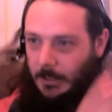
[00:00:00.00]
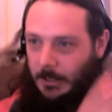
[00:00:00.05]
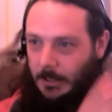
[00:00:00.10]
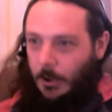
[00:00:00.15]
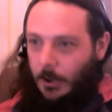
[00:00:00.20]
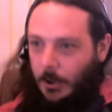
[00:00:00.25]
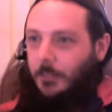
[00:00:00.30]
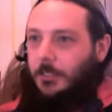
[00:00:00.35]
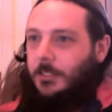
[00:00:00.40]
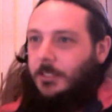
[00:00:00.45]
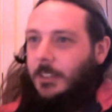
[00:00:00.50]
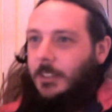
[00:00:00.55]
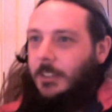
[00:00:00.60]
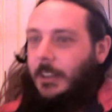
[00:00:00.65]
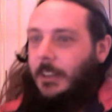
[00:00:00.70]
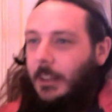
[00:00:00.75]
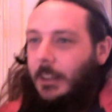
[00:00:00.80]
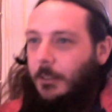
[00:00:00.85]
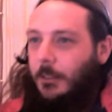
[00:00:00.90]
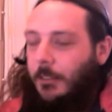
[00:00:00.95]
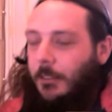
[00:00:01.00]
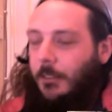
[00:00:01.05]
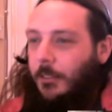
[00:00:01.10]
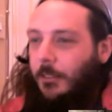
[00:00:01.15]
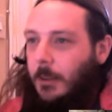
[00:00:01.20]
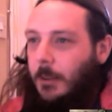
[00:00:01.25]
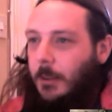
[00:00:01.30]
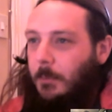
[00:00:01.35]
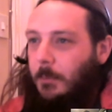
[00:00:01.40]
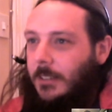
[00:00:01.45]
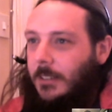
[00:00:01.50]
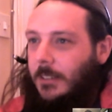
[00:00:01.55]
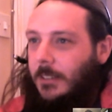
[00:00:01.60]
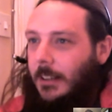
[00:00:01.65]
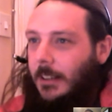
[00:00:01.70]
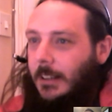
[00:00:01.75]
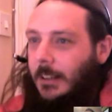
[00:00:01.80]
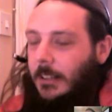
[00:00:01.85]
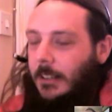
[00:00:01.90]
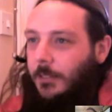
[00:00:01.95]
constantly at the referee,
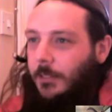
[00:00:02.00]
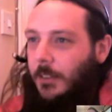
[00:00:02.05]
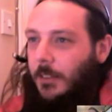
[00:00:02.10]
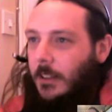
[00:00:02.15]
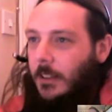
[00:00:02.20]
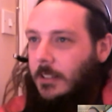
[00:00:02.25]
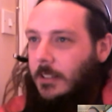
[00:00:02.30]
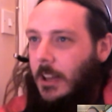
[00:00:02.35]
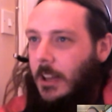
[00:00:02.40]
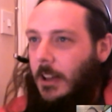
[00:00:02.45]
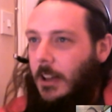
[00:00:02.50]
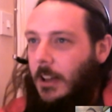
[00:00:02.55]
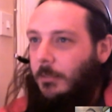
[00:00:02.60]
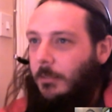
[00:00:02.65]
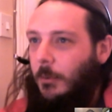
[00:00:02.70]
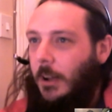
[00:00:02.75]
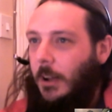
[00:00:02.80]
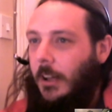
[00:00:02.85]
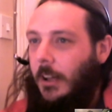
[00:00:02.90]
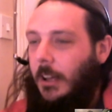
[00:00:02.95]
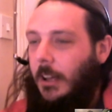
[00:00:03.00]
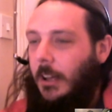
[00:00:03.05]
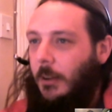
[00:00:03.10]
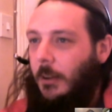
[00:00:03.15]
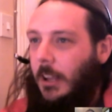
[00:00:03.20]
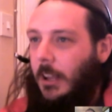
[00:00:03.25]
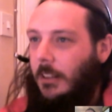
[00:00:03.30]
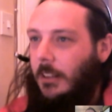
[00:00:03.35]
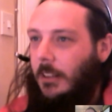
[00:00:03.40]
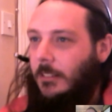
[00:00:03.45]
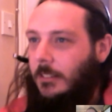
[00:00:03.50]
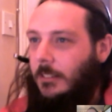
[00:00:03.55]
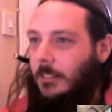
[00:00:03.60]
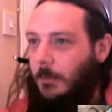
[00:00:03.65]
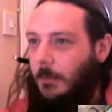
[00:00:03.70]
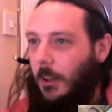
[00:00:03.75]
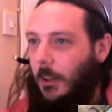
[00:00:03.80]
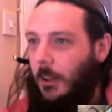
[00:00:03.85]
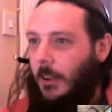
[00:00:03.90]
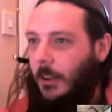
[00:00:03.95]
particularly in the first half, where it
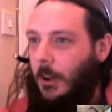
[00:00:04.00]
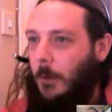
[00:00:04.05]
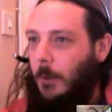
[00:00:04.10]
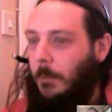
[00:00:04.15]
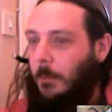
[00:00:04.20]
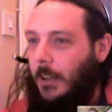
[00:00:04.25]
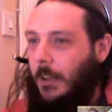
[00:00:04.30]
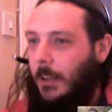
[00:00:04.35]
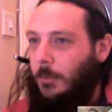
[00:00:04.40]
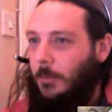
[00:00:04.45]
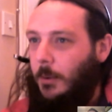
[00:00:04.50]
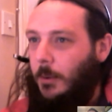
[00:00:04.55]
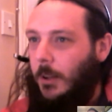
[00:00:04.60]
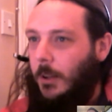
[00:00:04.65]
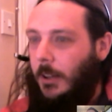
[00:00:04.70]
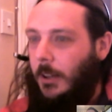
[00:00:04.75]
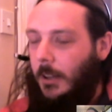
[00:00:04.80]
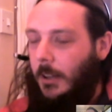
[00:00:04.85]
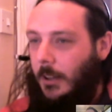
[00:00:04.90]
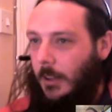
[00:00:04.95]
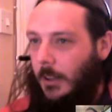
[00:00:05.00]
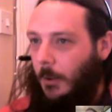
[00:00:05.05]
seemed like our players were,